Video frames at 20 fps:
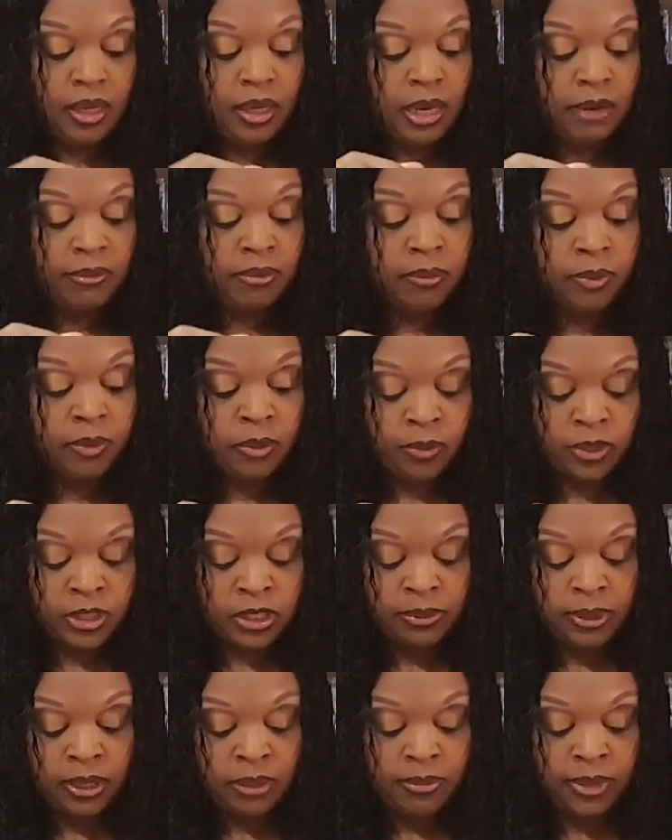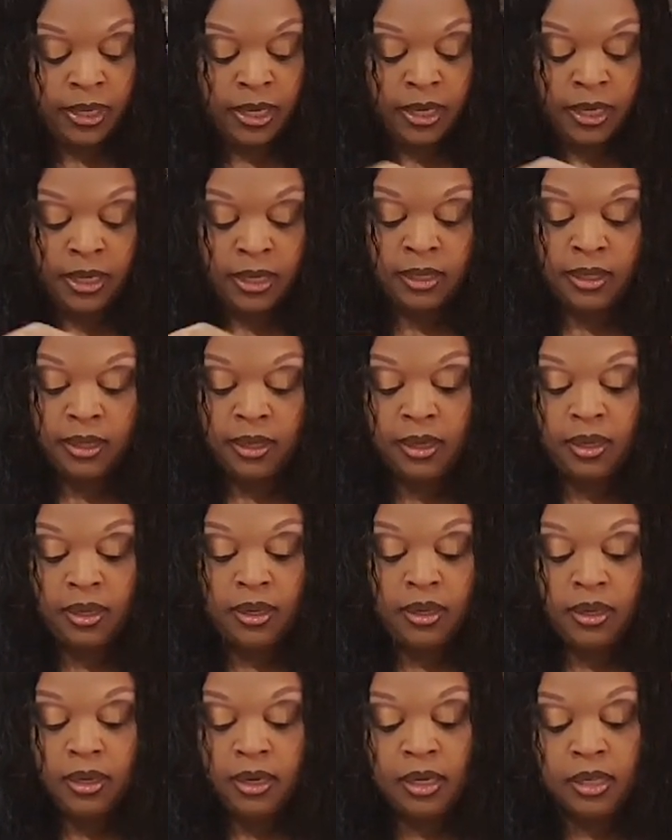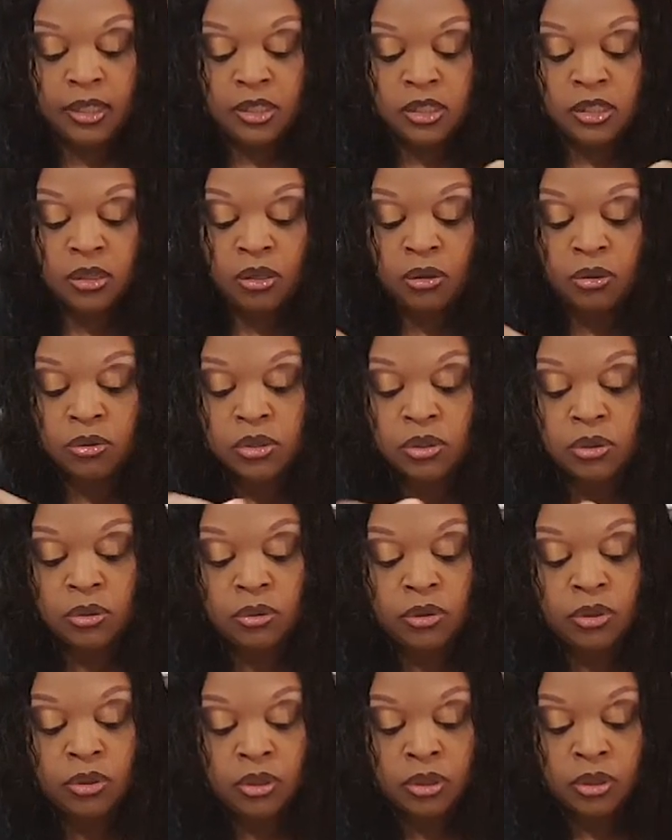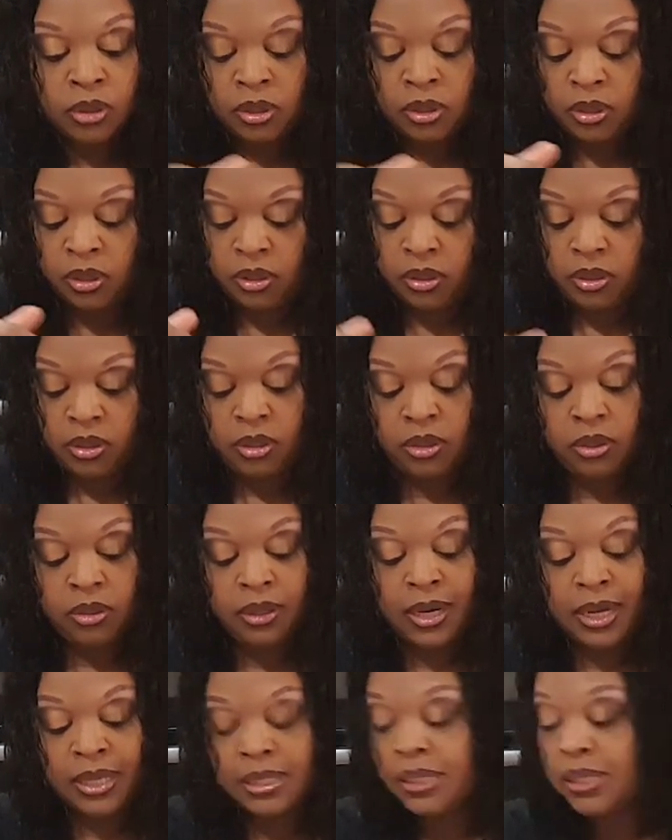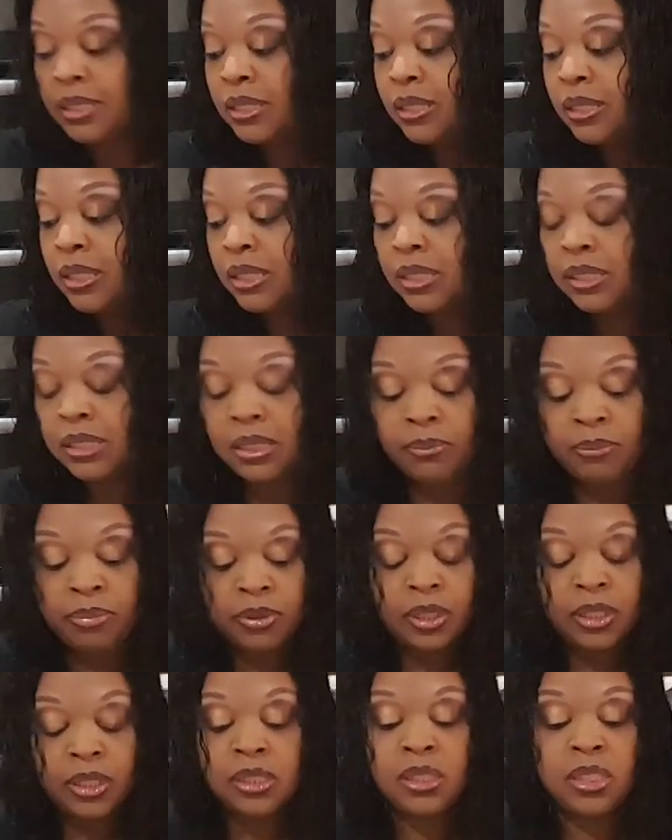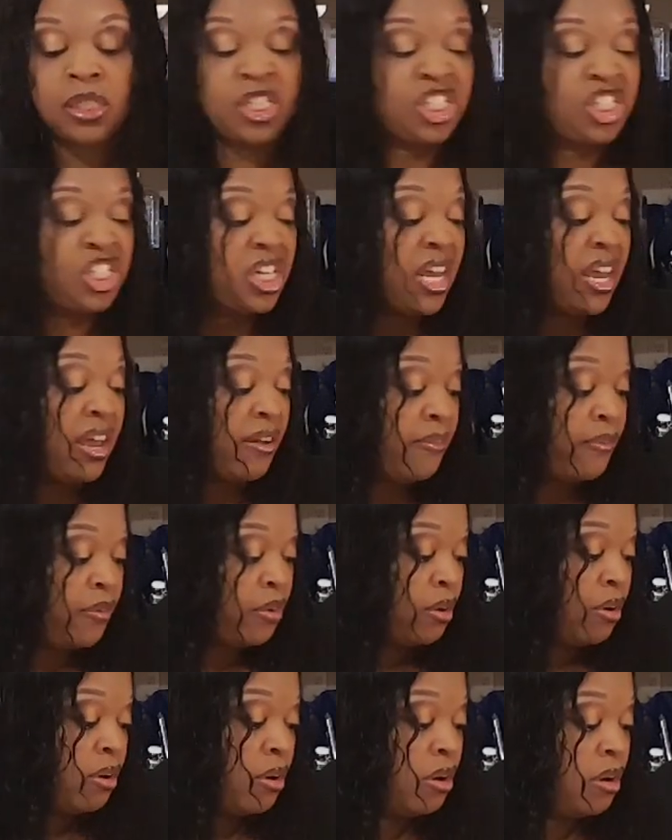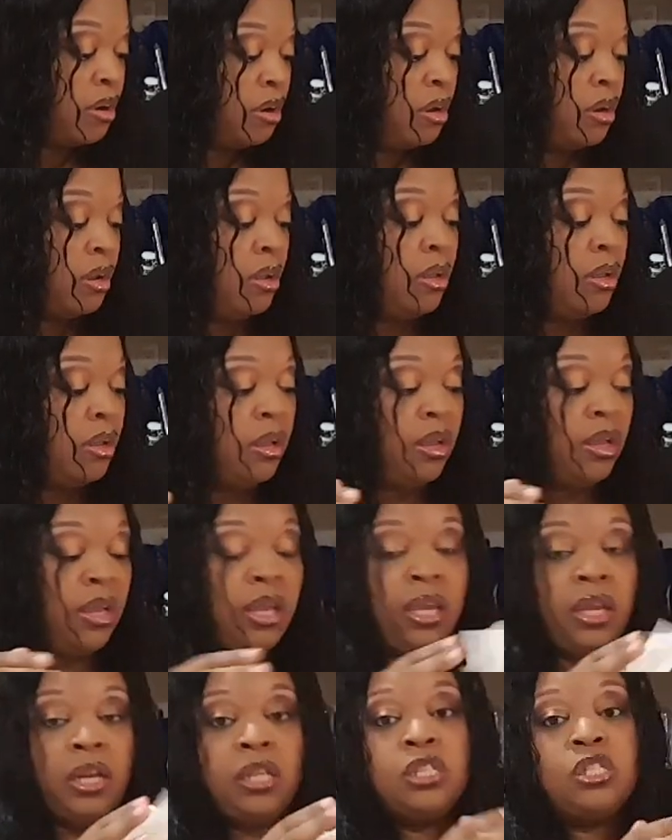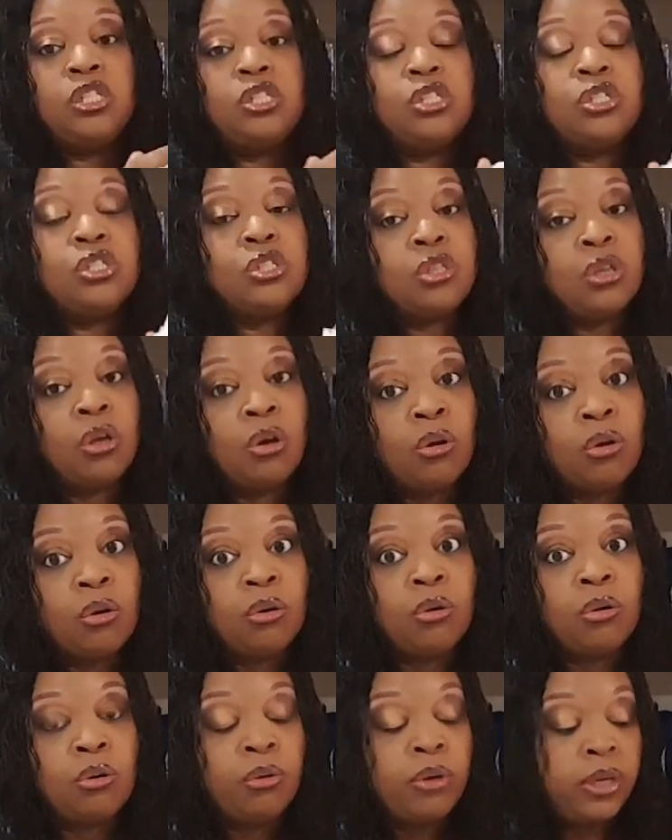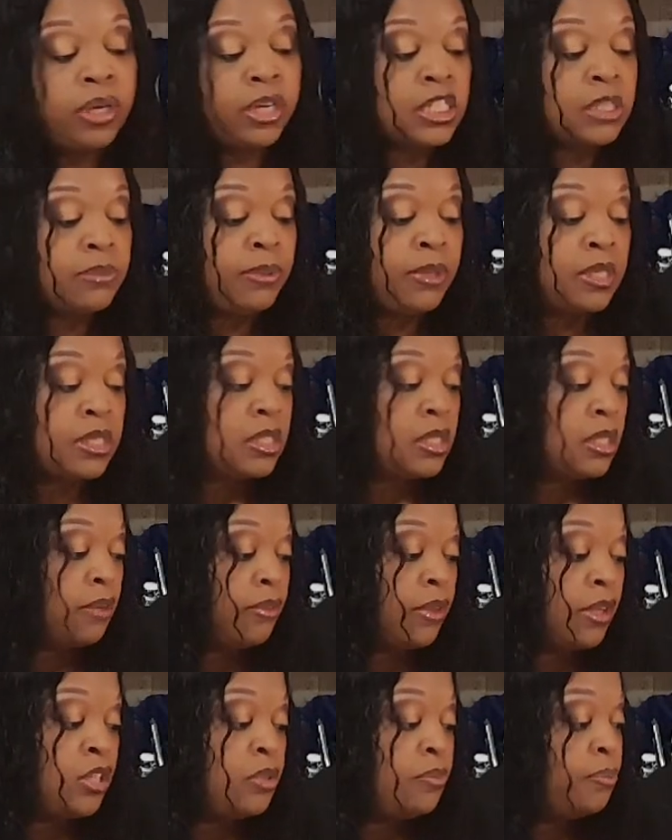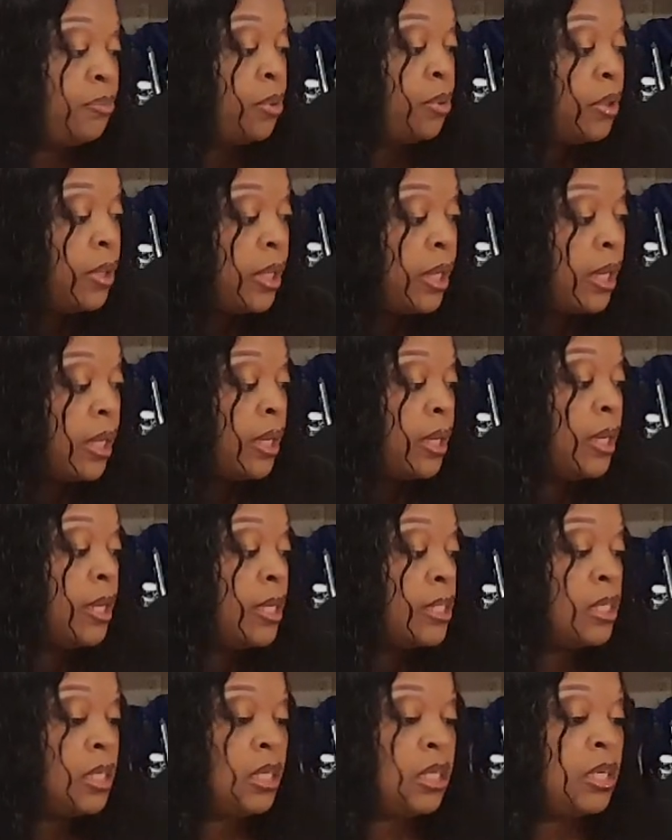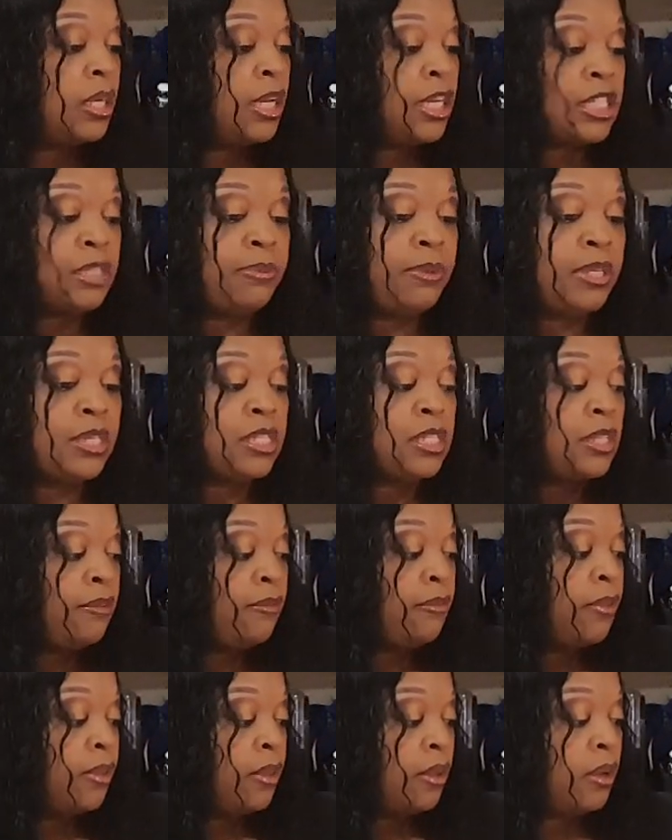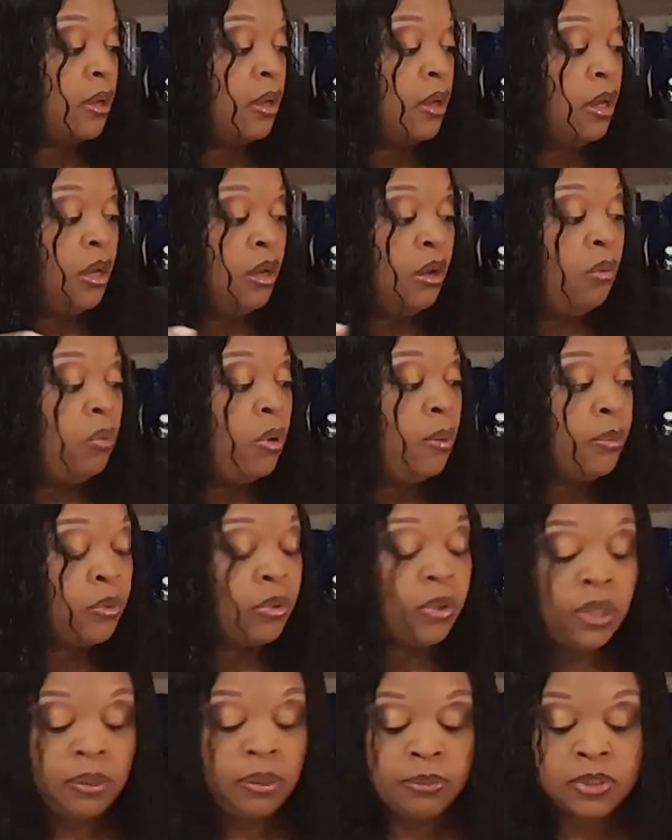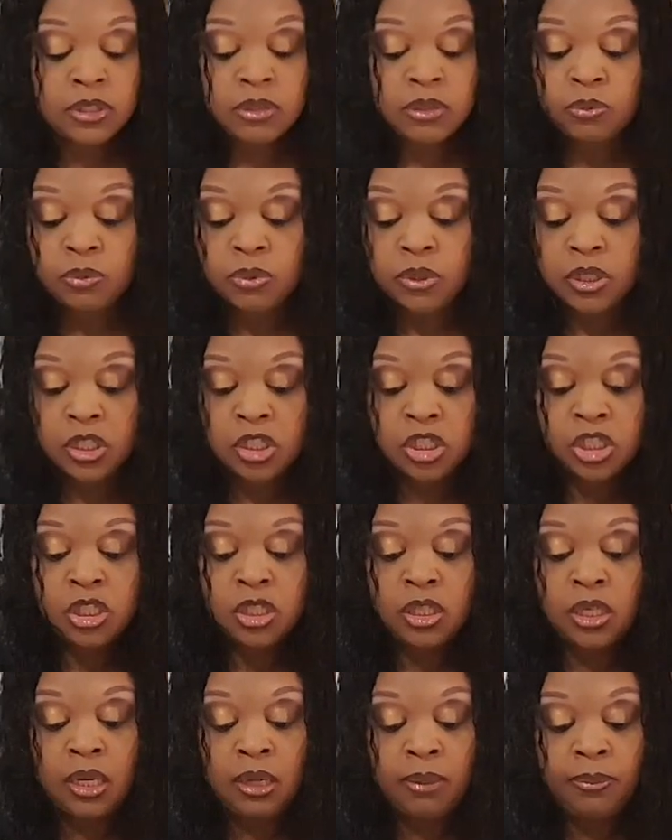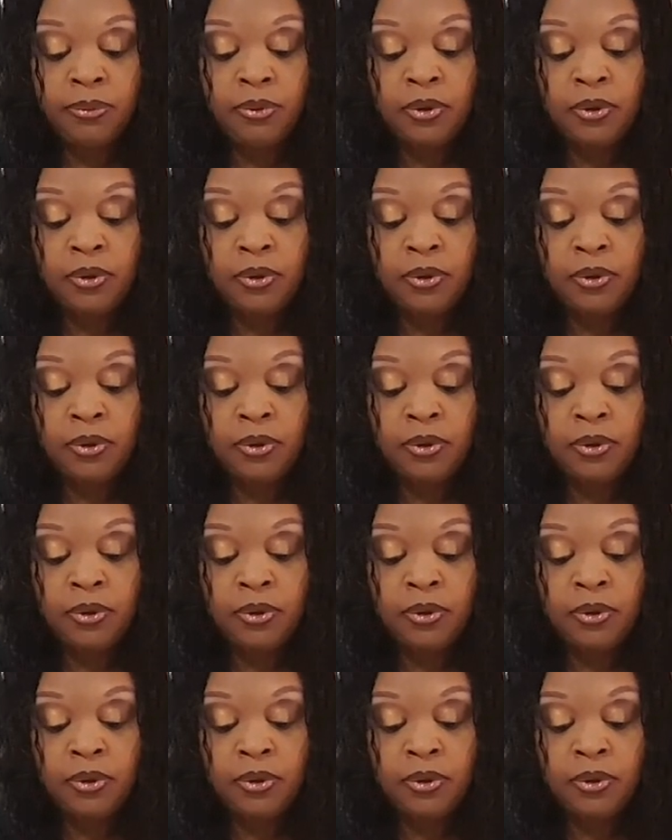Everyone wants me to make it. It's oh so good. You guys, this is the simplest dish ever. And it's so inexpensive. The pudding isn't expensive. The whipped cream is really cheap.